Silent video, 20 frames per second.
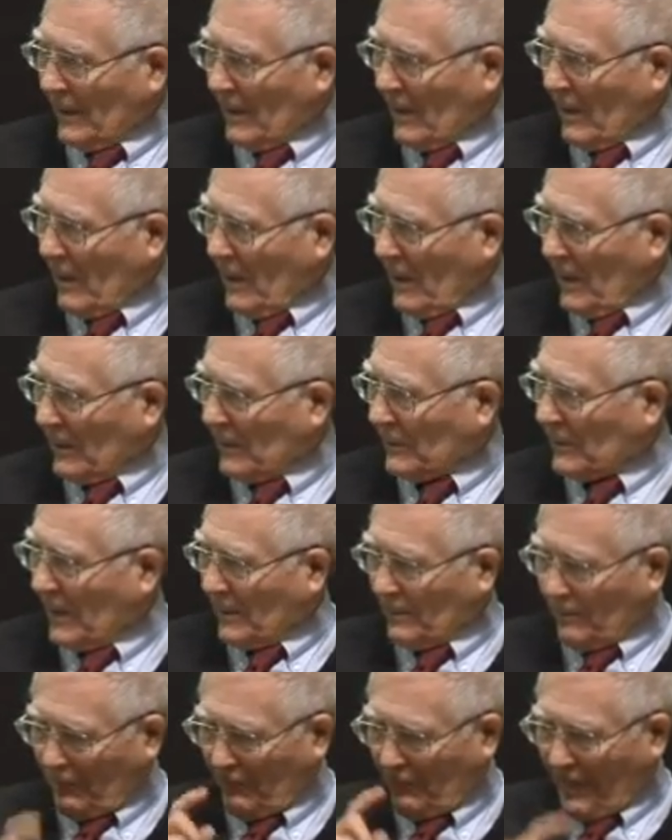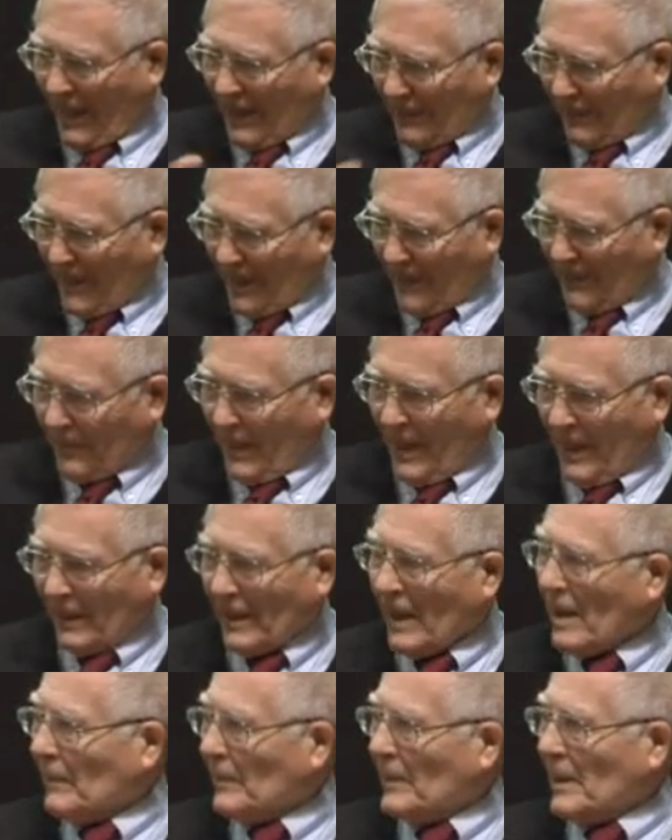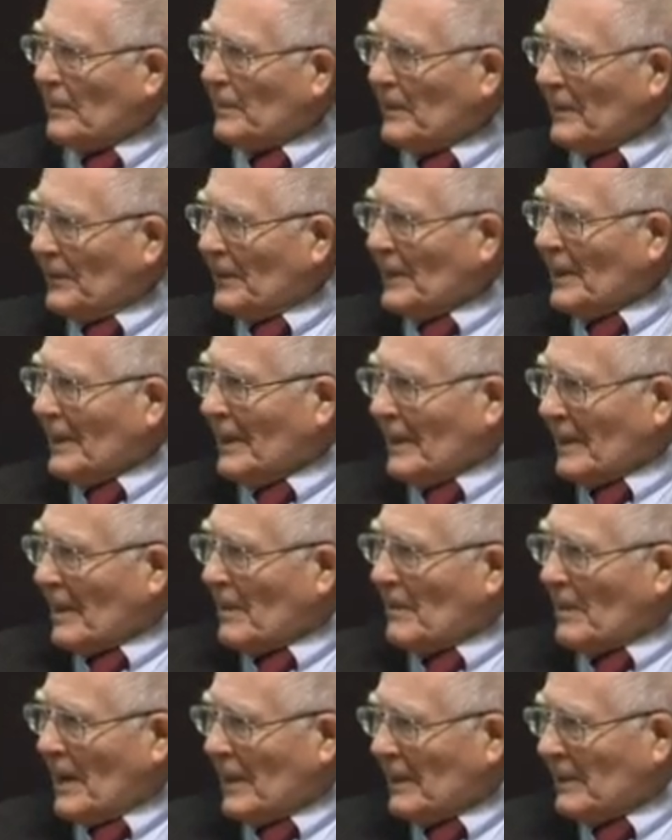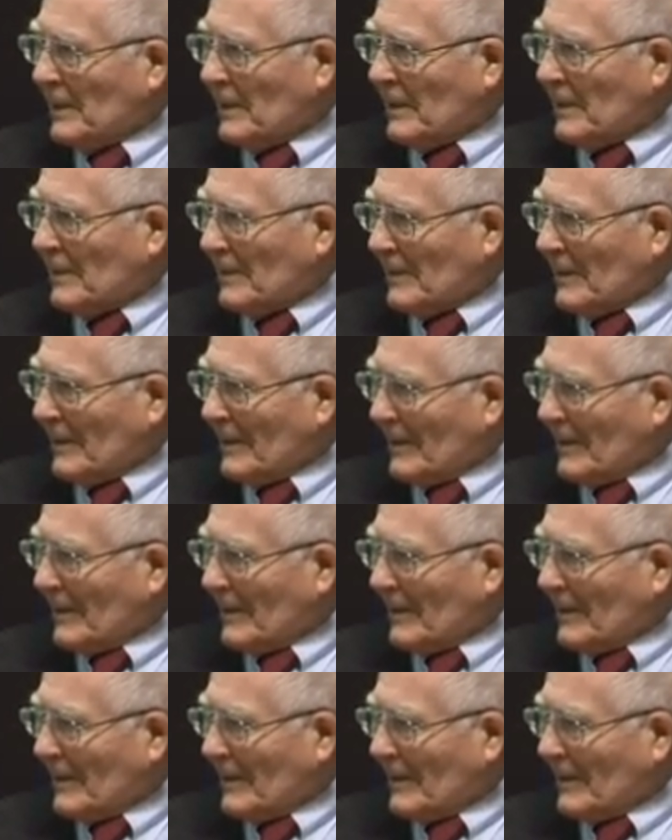that bang, bang, bang. But I've been thinking about it,